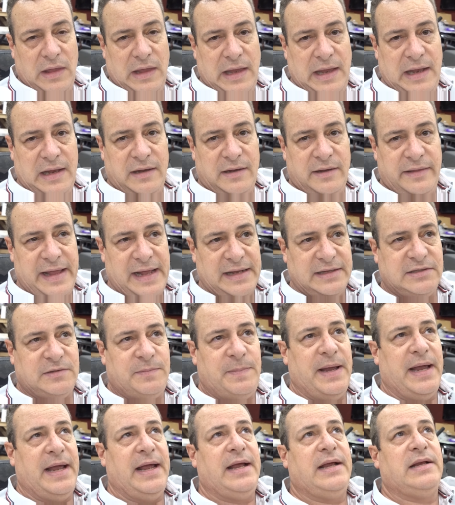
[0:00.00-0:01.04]
into that
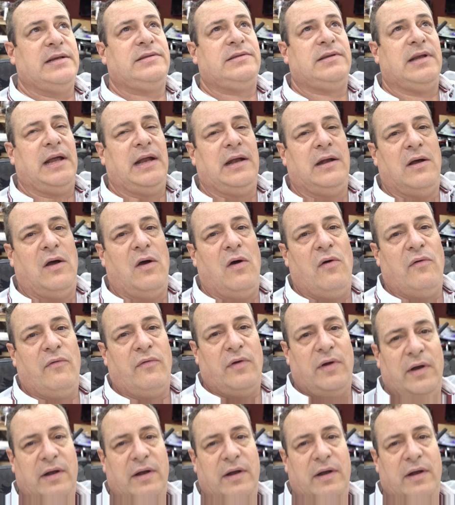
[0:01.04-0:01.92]
space and over